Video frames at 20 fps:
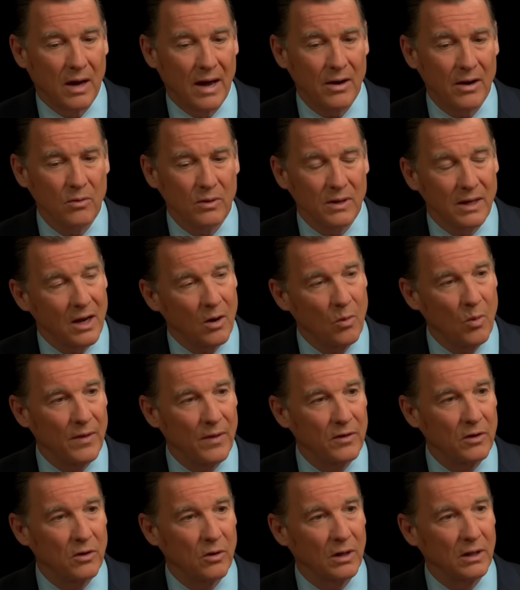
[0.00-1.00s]
I don't care
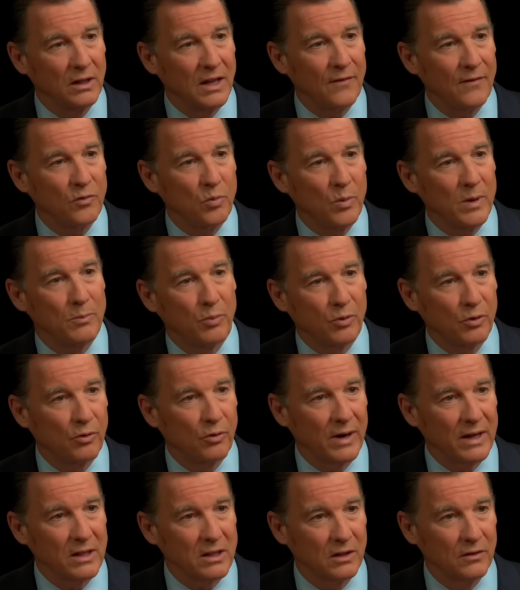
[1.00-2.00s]
whether you're a left-wing
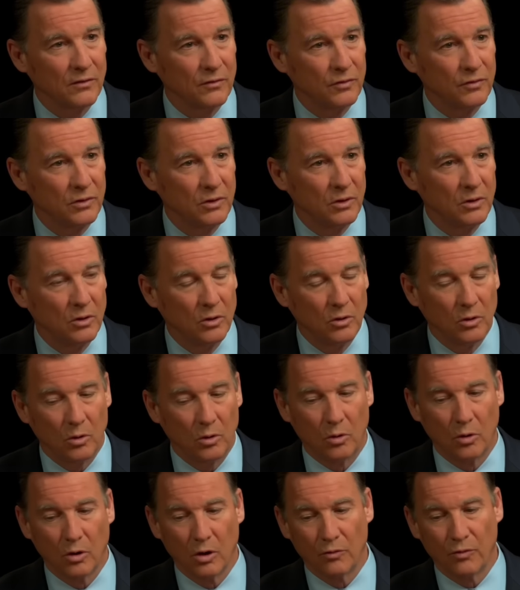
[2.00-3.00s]
progressive
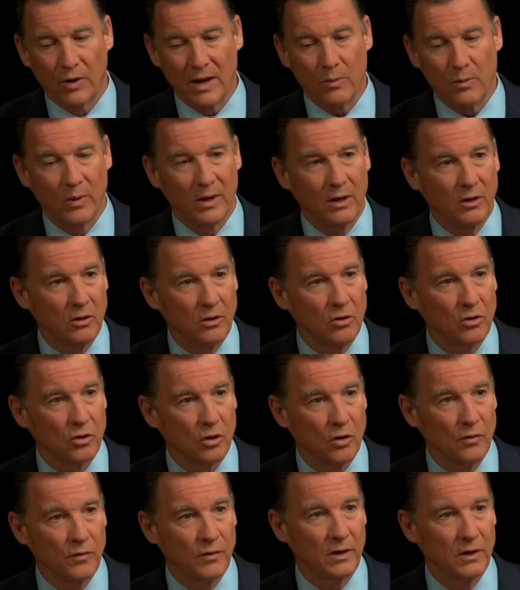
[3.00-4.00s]
or a right-wing
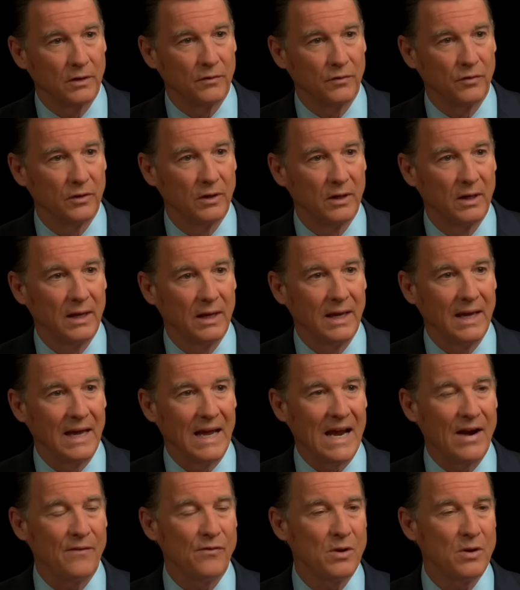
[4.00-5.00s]
conservative.
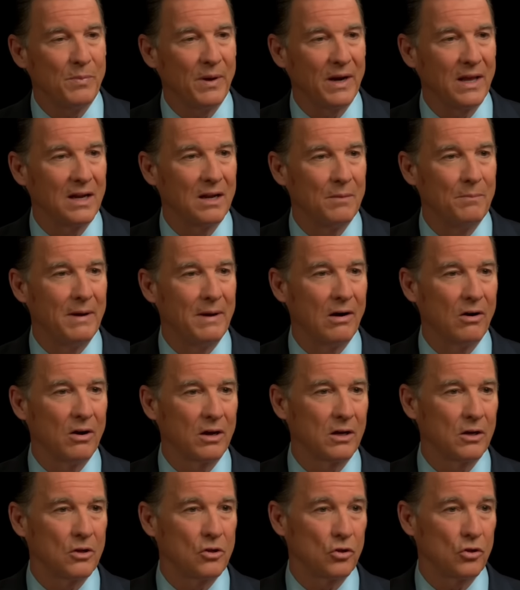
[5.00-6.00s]
Everybody in
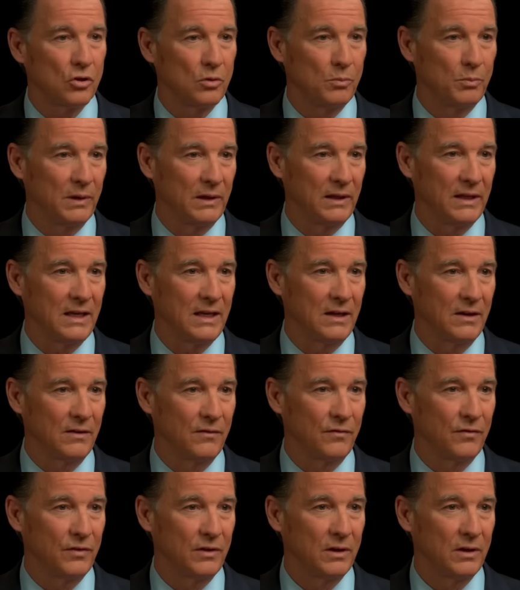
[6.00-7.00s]
America should
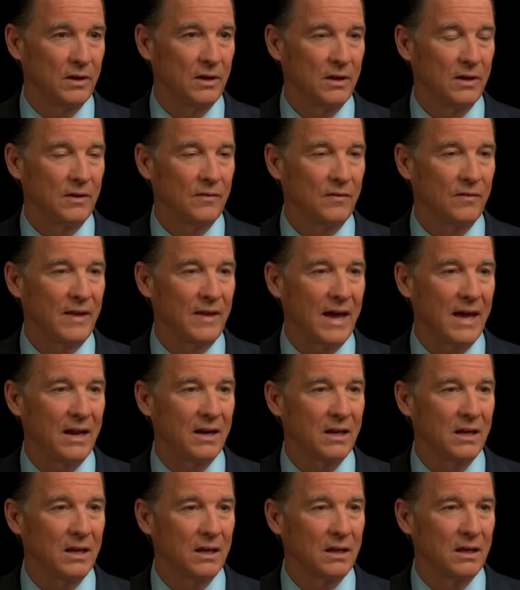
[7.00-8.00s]
believe
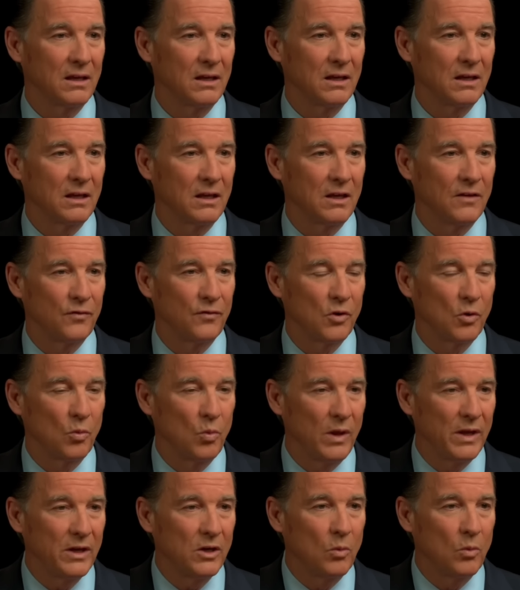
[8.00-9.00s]
that if you're
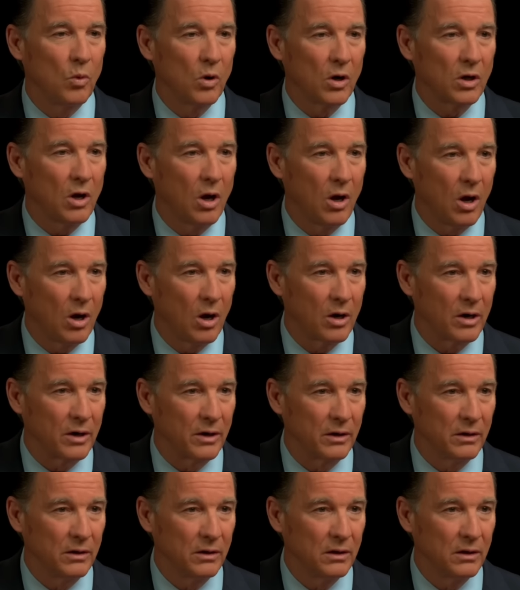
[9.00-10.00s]
willing to work
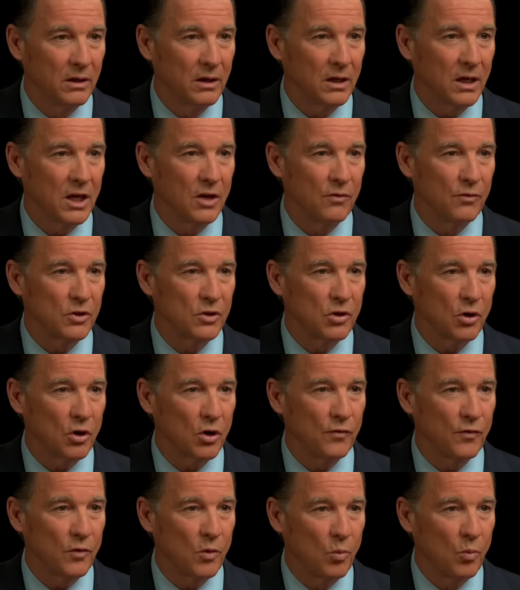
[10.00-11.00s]
hard, in
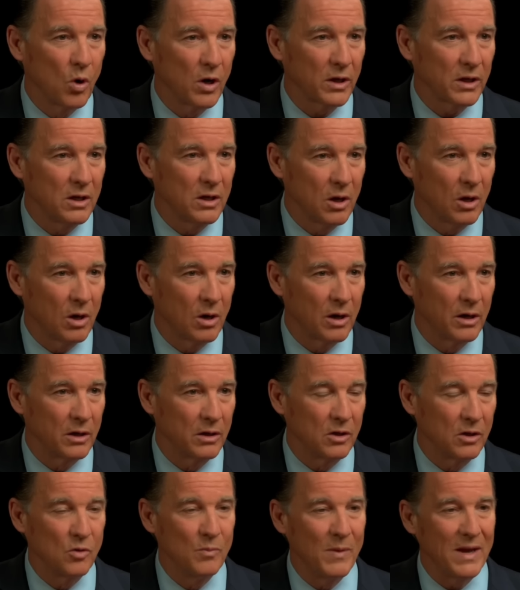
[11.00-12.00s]
return for working
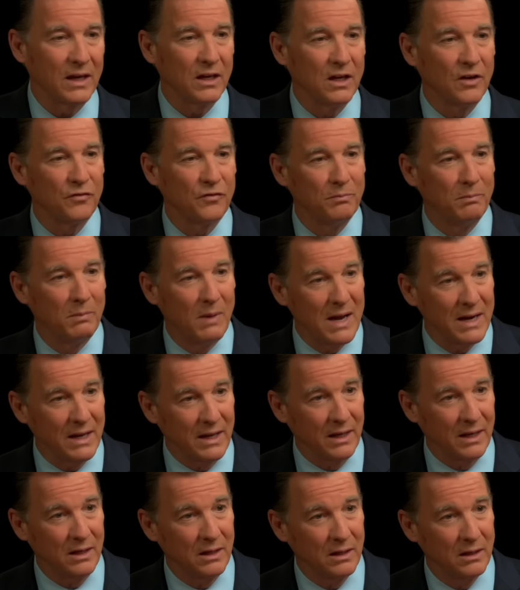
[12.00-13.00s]
hard, you make enough
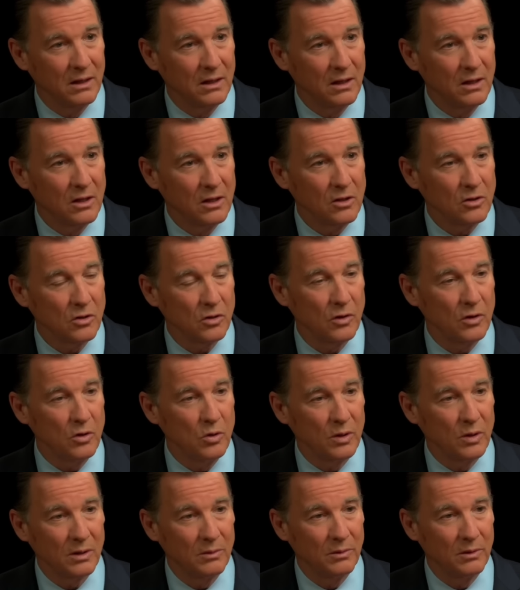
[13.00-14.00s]
money so that
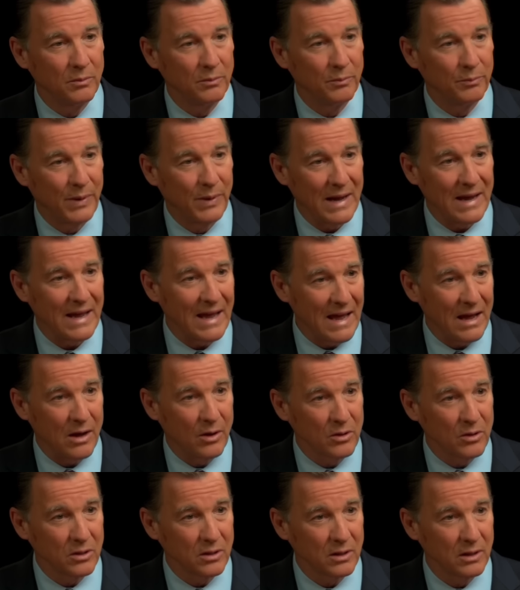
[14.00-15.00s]
you can buy a
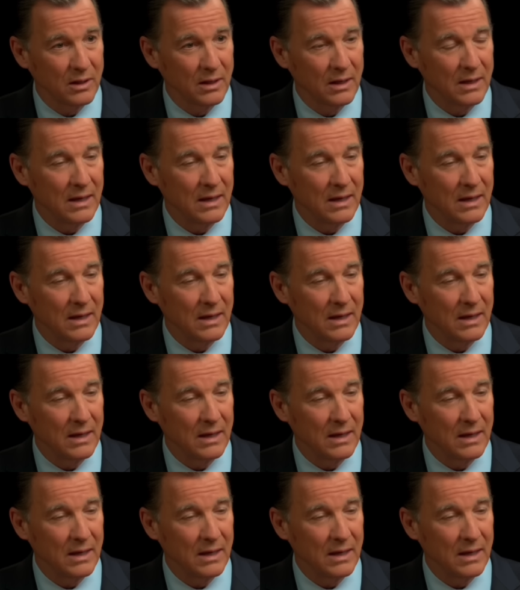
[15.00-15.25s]
house,